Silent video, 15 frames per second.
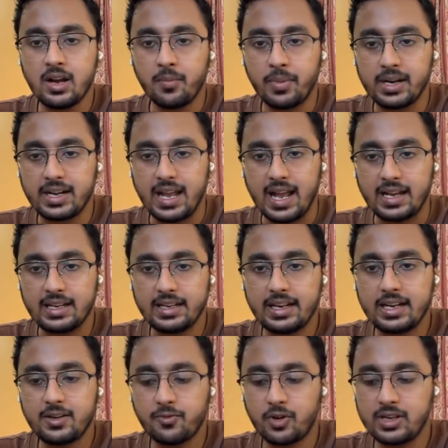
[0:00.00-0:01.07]
but
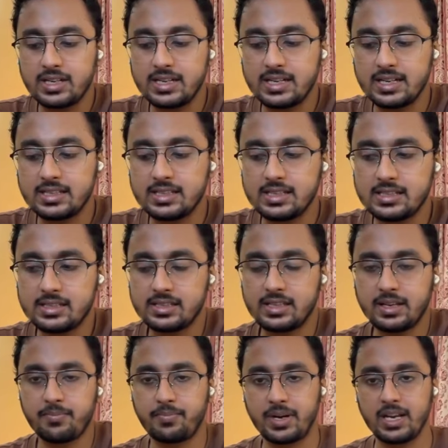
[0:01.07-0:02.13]
aggregate what it does is
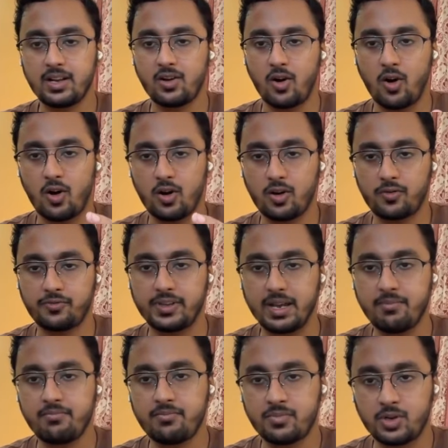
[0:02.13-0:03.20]
they bring all of
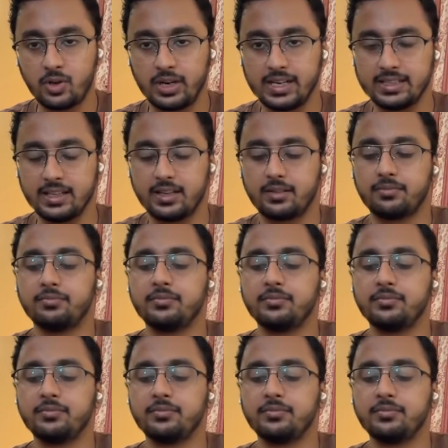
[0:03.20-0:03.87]
them together.